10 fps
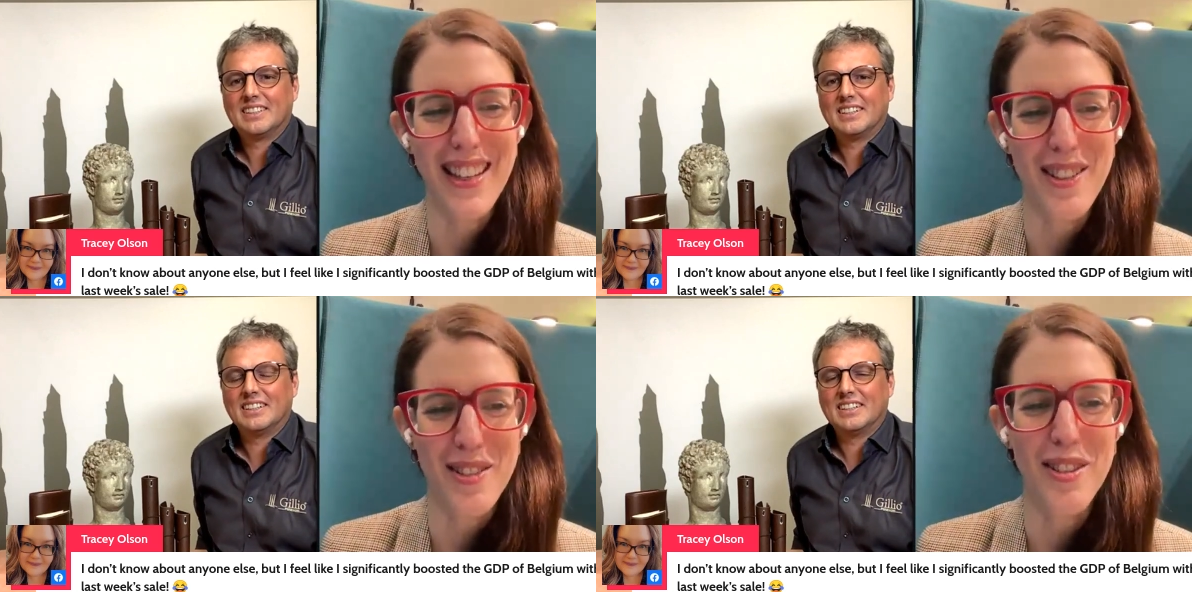
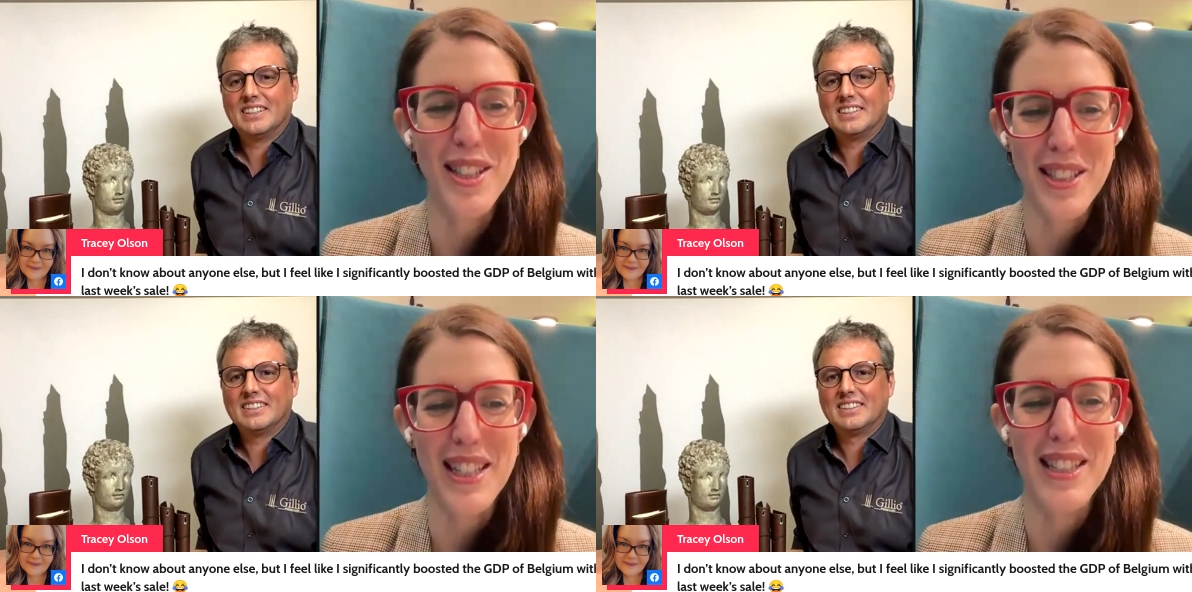Speaker 1: Thank you,
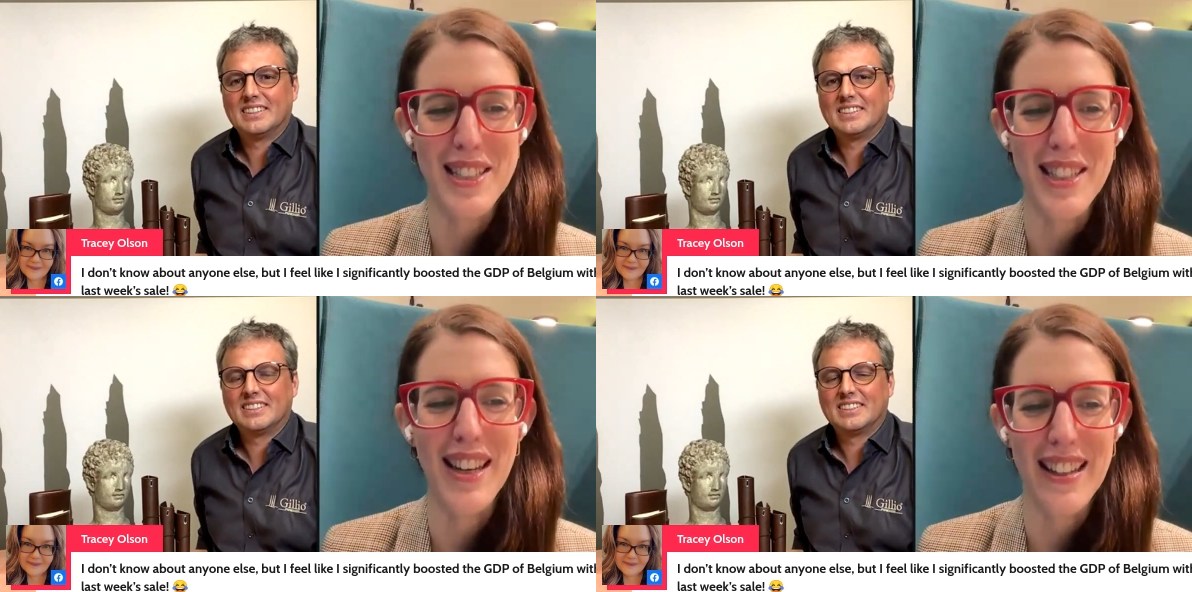Tracy.
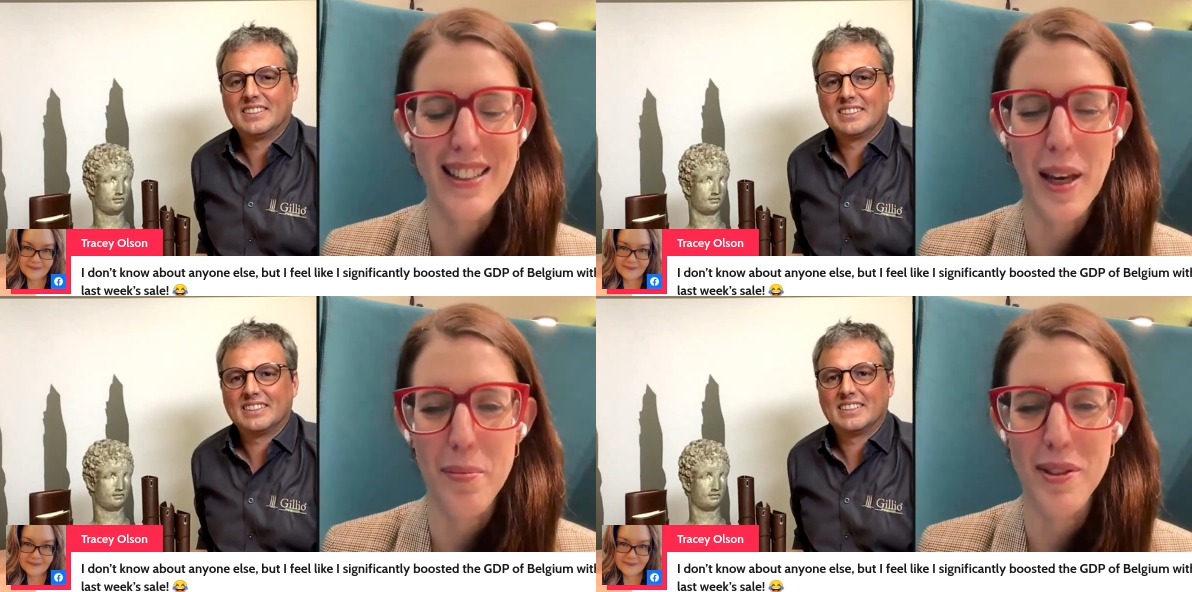It's uh,
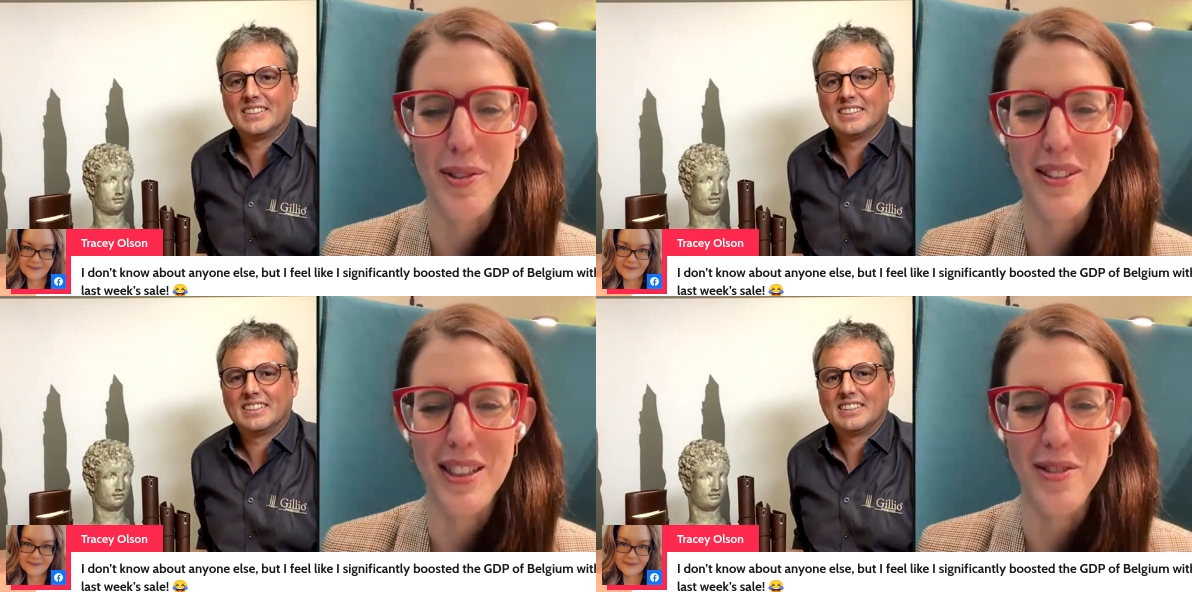it's
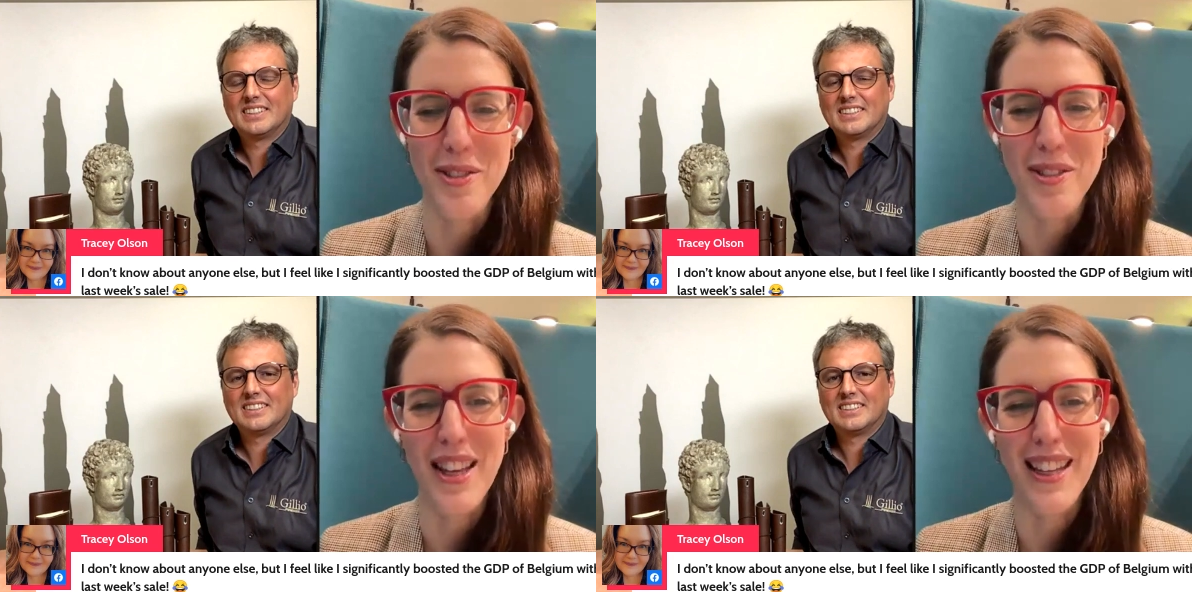absolutely true.